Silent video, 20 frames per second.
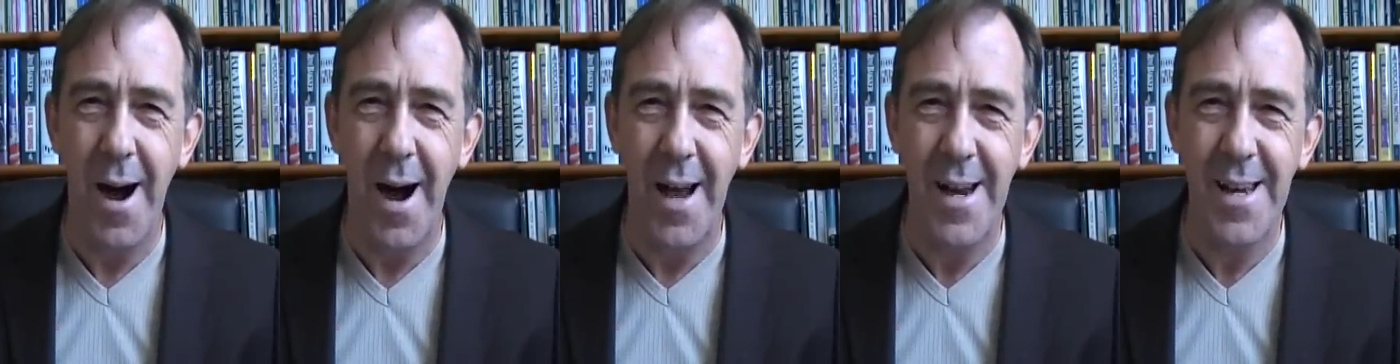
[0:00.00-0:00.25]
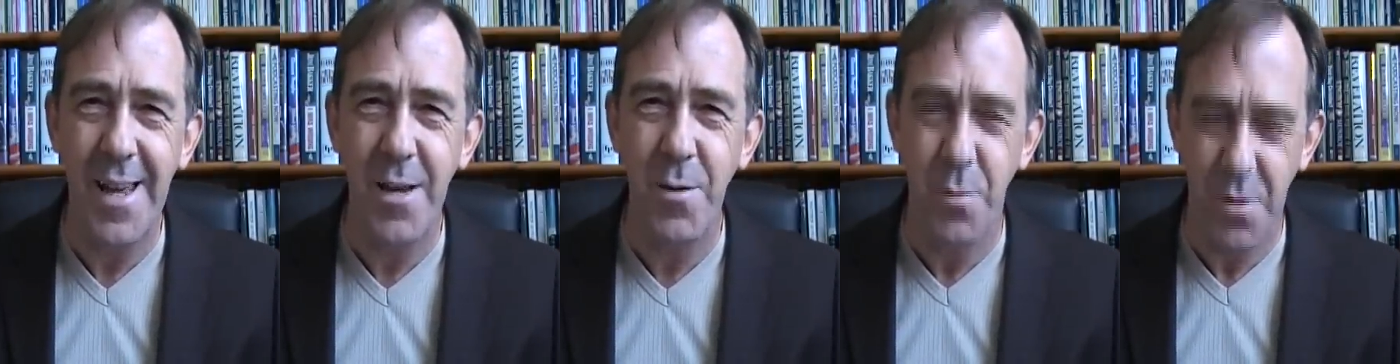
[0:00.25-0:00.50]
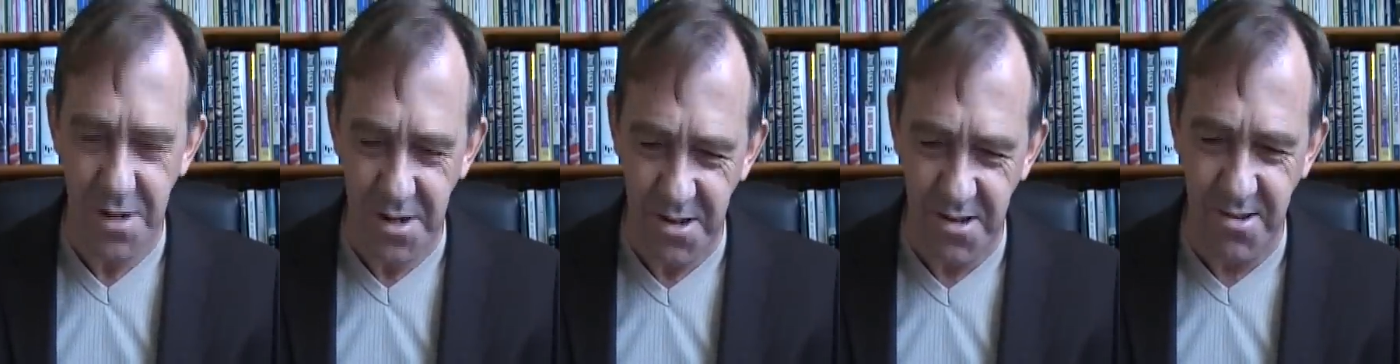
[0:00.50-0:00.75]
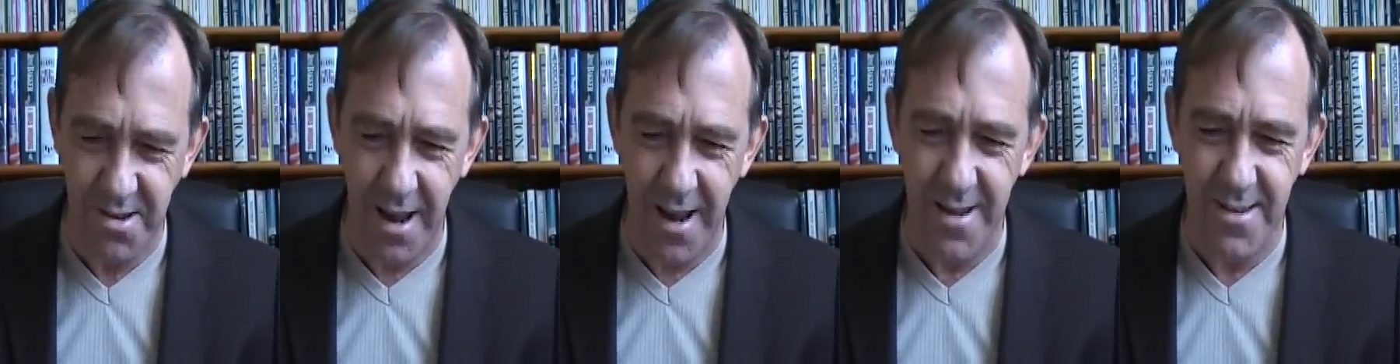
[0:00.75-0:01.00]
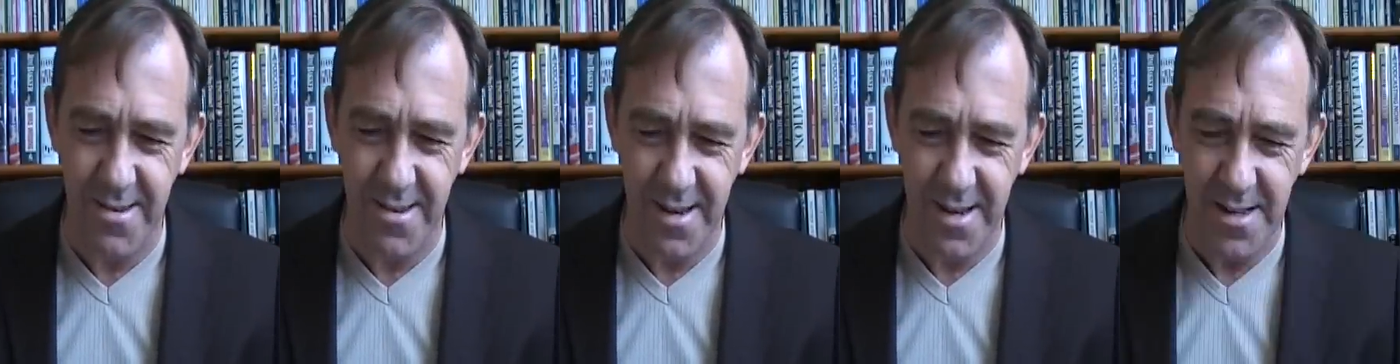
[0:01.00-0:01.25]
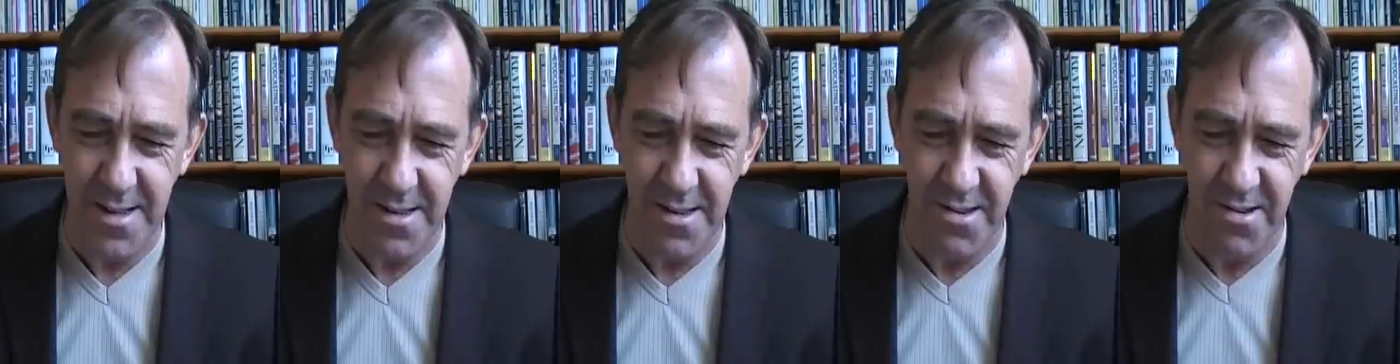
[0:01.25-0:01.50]
I like what it says
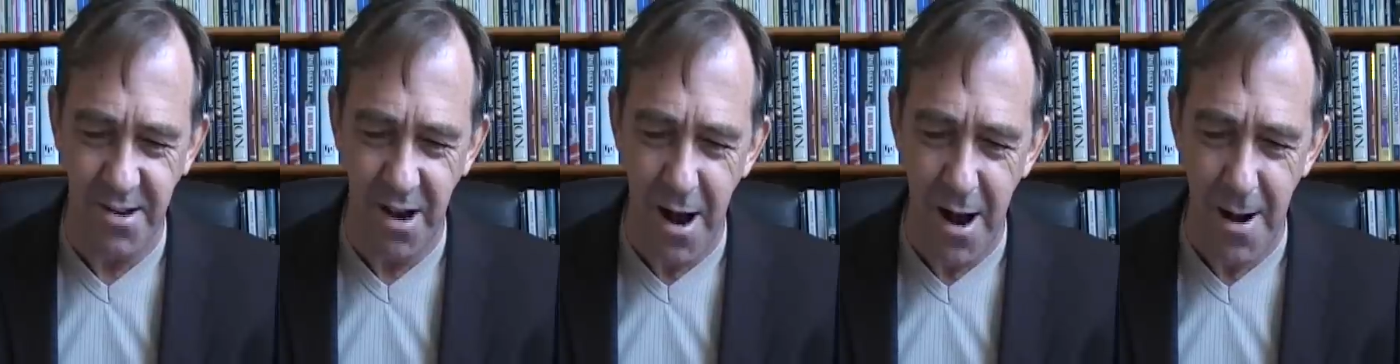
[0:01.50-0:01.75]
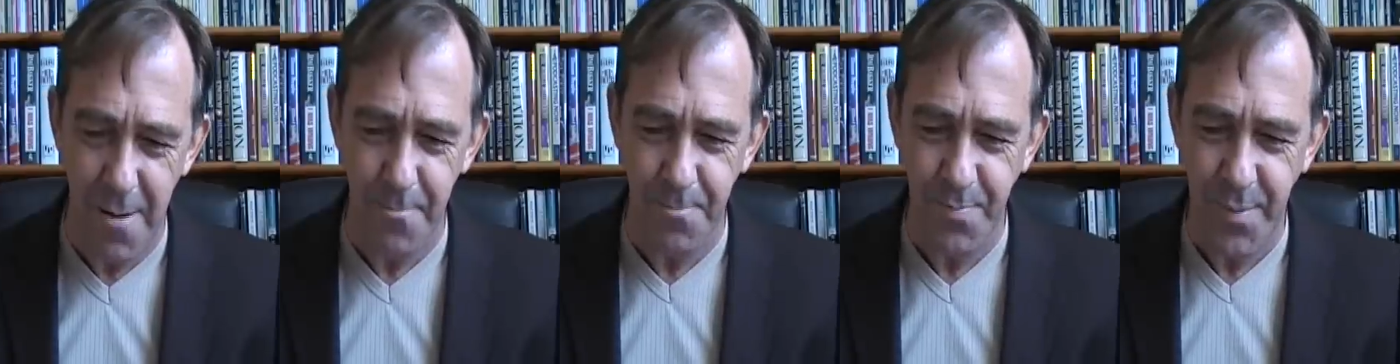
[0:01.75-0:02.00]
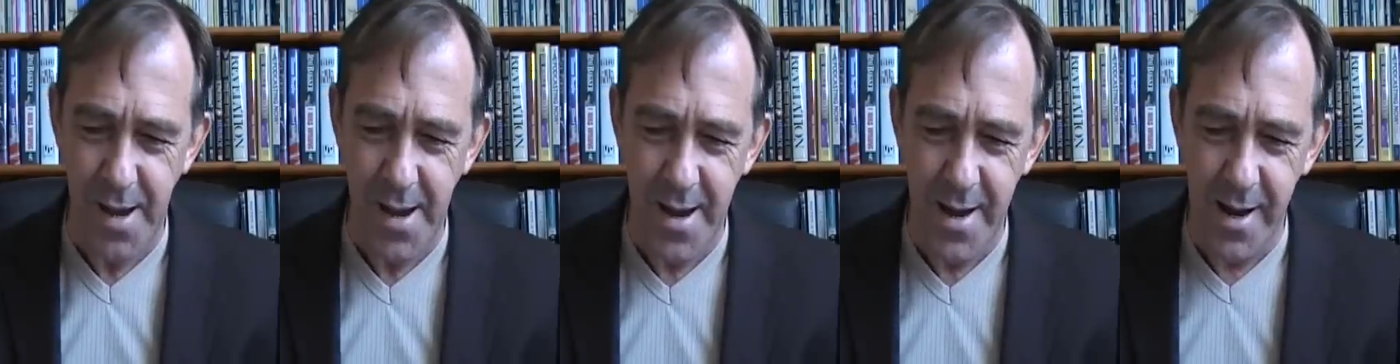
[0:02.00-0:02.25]
in Psalm